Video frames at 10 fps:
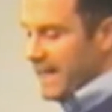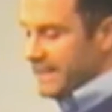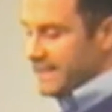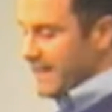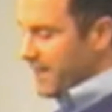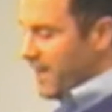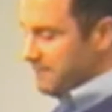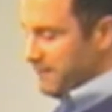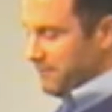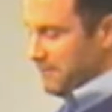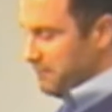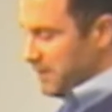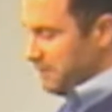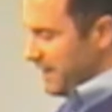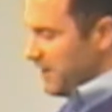And I can't speak for my
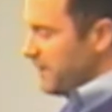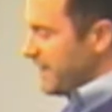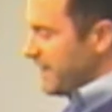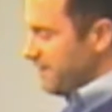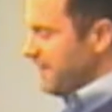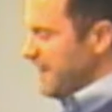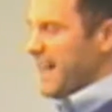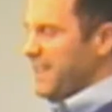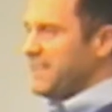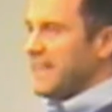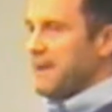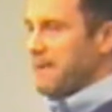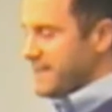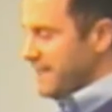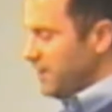brother, but I know he kind of had the
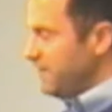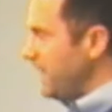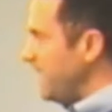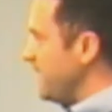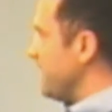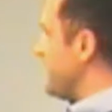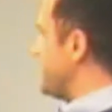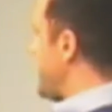same ideal, really, and the